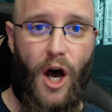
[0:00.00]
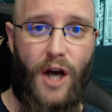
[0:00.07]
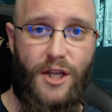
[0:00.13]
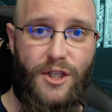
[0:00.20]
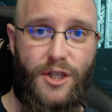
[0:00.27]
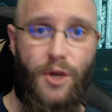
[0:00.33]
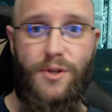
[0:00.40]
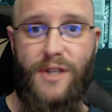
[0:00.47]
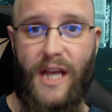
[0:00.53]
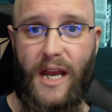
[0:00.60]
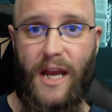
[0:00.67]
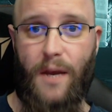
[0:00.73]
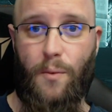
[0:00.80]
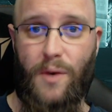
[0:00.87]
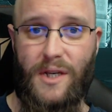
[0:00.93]

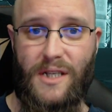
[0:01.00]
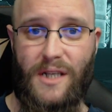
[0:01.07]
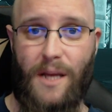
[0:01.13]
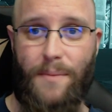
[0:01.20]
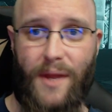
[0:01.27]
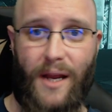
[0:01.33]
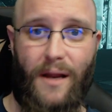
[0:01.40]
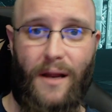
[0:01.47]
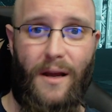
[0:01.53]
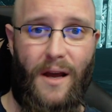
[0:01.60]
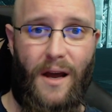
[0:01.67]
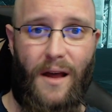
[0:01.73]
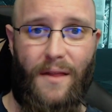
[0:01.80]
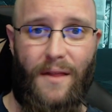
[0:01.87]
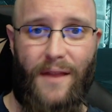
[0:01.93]
associated with something
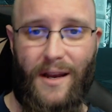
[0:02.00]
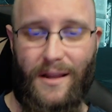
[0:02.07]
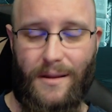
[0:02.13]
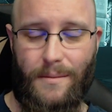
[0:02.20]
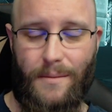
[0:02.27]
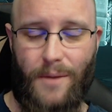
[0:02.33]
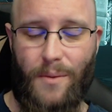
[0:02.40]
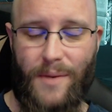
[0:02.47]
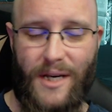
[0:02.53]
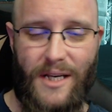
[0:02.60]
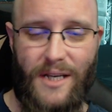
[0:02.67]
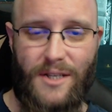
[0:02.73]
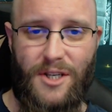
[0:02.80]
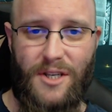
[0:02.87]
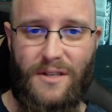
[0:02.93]
that at the moment
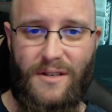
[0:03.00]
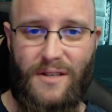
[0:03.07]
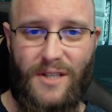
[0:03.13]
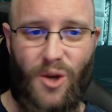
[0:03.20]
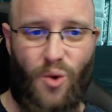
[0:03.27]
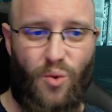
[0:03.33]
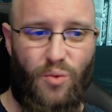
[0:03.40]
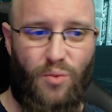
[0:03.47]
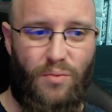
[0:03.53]
is just so